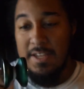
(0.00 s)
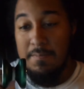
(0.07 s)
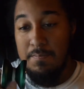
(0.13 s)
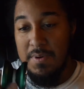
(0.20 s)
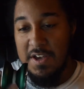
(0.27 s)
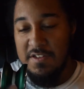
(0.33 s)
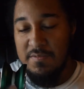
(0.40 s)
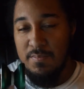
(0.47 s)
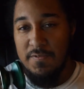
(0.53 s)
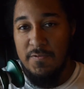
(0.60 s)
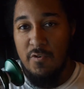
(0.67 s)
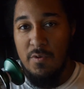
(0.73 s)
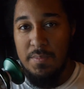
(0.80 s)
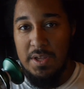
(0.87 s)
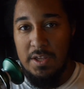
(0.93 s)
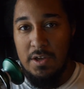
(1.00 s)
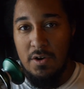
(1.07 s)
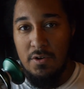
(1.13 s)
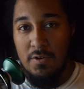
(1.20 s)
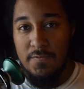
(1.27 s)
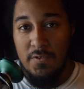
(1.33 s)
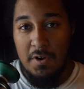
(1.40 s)
the best performing
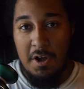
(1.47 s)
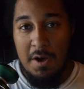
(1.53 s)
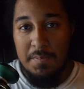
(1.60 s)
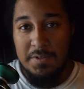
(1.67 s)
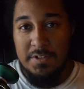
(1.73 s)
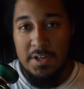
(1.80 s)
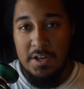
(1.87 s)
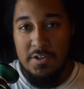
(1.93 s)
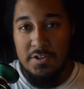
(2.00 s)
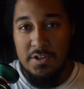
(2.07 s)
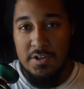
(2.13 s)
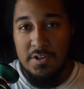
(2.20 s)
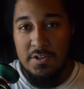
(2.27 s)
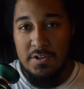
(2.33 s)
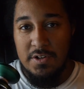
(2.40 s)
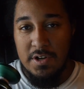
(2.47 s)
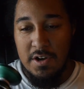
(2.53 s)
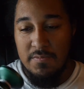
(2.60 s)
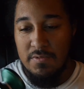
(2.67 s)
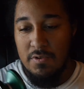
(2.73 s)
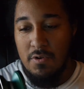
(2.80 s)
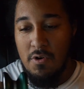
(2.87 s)
yo-yo for competition
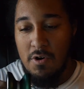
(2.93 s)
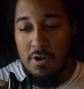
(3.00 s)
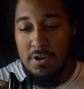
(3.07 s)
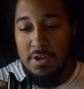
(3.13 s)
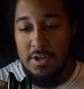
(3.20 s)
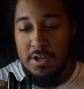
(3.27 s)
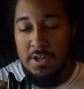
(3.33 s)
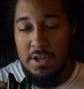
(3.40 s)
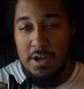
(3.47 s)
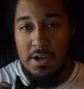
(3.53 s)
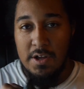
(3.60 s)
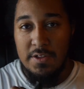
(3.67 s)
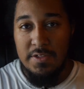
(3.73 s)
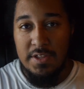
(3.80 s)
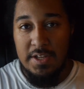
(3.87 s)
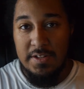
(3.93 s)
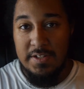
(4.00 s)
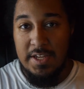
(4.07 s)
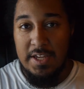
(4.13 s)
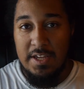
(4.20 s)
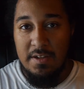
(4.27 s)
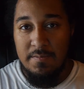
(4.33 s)
regarding the
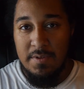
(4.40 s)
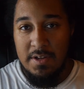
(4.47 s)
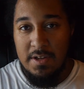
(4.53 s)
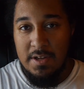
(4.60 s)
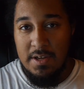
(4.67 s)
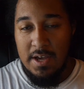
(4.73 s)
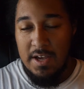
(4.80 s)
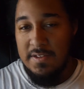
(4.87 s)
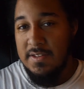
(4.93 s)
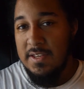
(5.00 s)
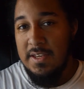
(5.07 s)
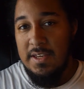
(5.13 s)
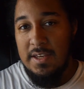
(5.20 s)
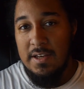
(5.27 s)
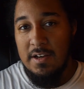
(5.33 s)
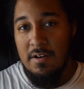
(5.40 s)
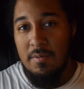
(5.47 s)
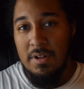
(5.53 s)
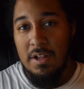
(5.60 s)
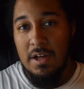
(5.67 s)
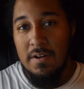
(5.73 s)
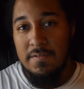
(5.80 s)
team. I see a
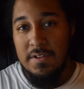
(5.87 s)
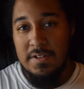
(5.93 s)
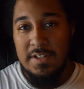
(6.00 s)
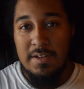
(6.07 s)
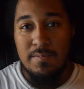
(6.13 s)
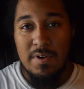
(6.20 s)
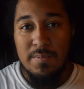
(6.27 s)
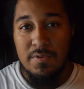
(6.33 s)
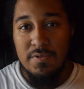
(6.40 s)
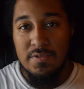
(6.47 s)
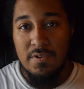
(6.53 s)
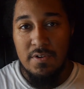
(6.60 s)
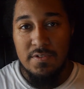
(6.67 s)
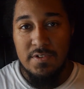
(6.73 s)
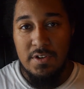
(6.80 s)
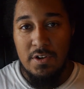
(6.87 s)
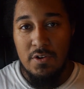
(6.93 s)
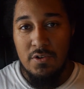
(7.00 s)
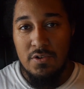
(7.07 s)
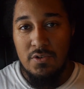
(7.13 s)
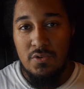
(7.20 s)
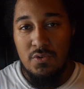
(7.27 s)
lot of the team members on
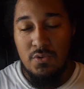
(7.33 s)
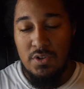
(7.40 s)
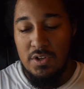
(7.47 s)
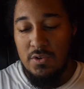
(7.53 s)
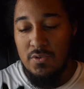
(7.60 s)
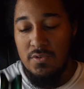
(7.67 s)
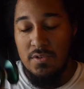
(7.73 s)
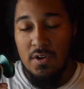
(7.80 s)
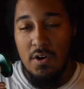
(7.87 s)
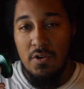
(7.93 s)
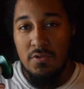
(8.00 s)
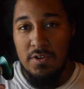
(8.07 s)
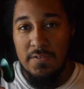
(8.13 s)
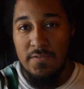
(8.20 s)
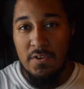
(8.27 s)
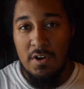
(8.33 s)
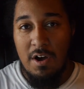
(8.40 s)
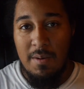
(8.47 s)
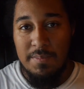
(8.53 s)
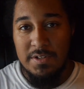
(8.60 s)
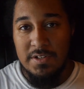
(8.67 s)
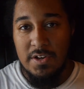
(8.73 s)
Sengoku use the Oni for
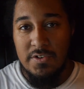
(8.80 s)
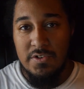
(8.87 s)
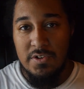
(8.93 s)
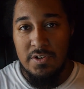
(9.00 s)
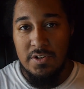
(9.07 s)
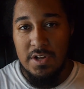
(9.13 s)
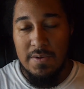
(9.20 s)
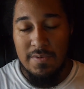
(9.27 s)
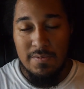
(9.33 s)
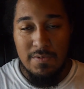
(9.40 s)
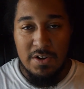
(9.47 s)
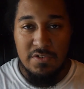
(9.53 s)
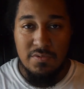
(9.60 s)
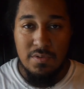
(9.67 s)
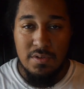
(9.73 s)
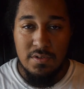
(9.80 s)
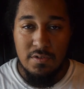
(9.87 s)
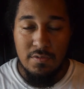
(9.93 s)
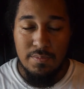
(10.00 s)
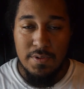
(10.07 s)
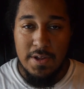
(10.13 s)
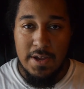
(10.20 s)
competition and for
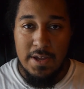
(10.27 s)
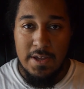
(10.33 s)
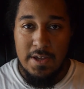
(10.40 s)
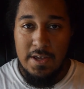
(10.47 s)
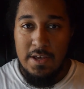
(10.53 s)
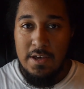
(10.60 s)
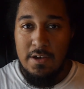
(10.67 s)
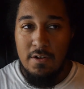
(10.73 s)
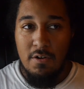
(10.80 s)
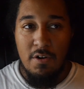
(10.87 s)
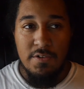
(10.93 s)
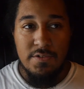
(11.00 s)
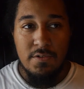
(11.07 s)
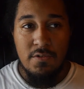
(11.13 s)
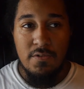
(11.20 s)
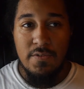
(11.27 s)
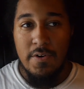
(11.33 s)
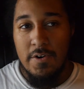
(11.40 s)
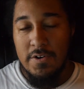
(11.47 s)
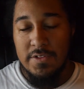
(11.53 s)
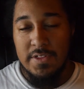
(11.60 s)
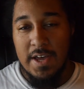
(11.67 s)
recreational play. And also
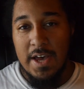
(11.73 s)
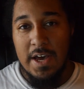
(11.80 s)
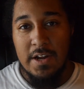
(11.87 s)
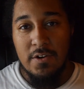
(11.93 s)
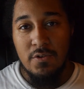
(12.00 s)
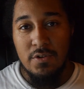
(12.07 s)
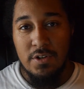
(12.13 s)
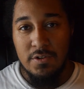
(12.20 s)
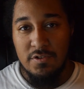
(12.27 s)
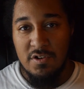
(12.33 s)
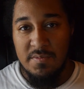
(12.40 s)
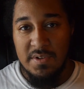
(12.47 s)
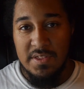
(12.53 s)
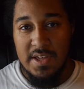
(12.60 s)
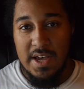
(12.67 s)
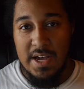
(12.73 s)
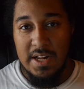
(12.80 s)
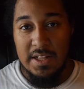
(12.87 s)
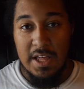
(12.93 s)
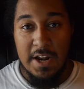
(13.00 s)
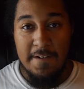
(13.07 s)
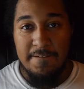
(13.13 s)
heard that Julio told me that
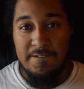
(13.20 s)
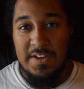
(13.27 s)
a lot of